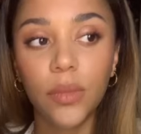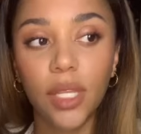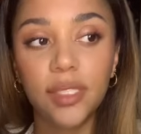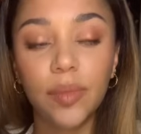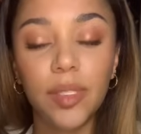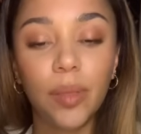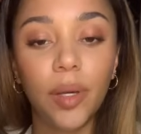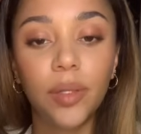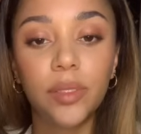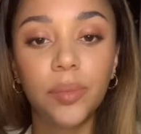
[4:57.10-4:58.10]
It's something
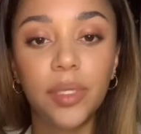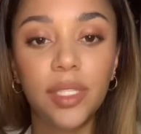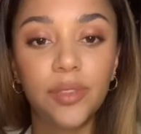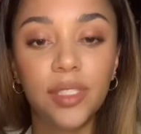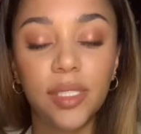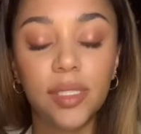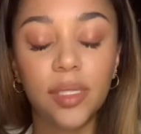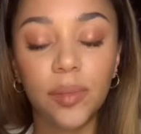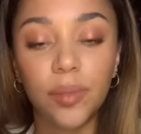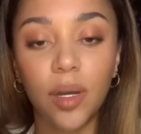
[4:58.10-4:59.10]
about the belief
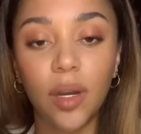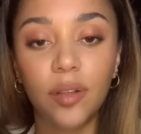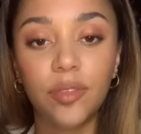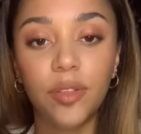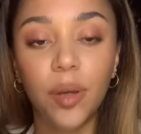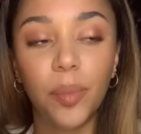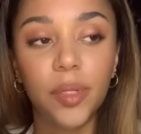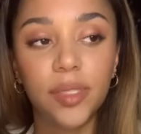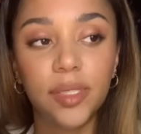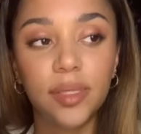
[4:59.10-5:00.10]
system of a
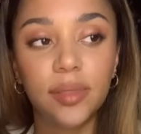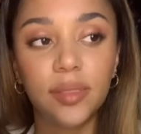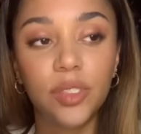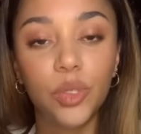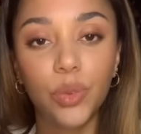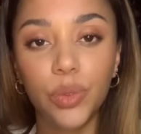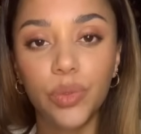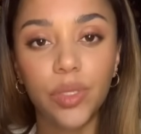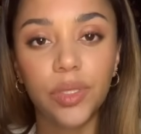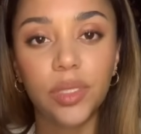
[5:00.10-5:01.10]
person's truth
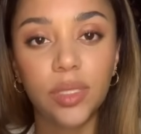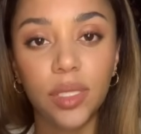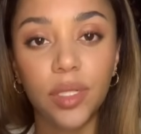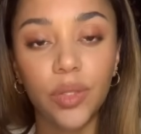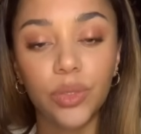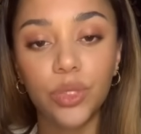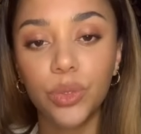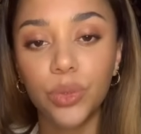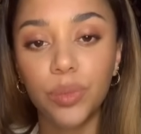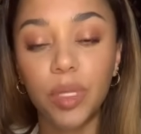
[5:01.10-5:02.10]
versus another
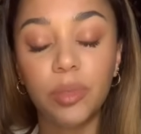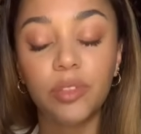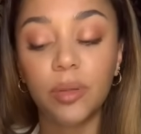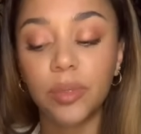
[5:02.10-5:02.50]
truth, maybe from